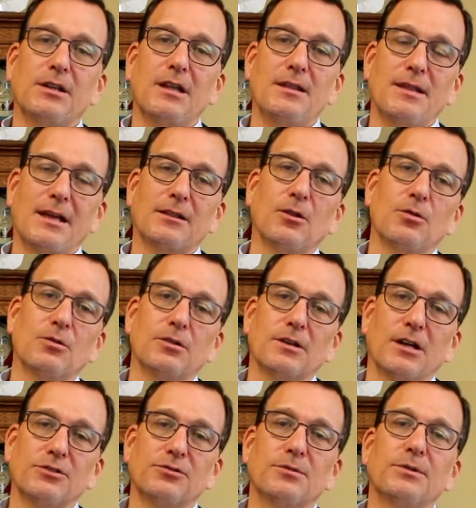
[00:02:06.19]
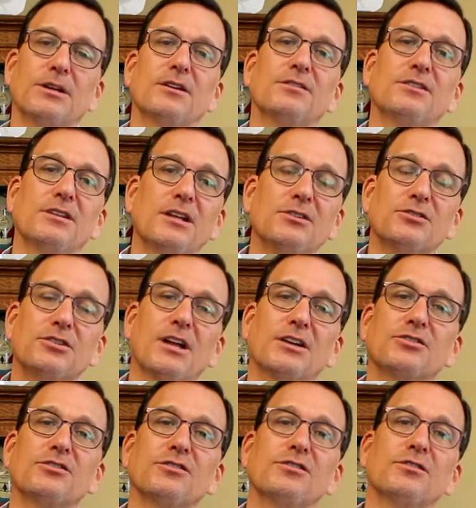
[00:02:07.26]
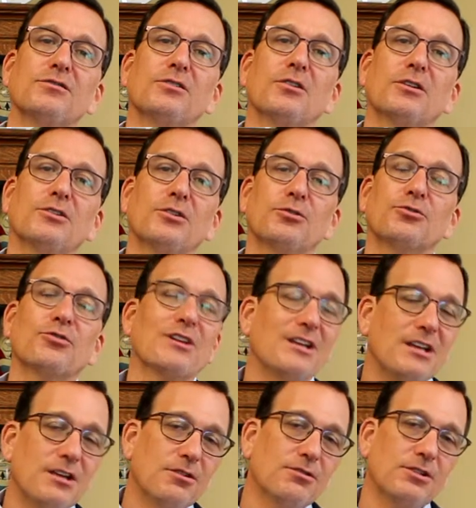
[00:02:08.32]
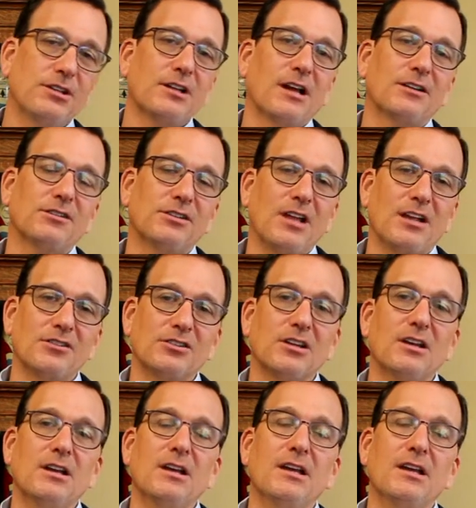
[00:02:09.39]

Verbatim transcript: in that local country because an international civil law notary here in the United States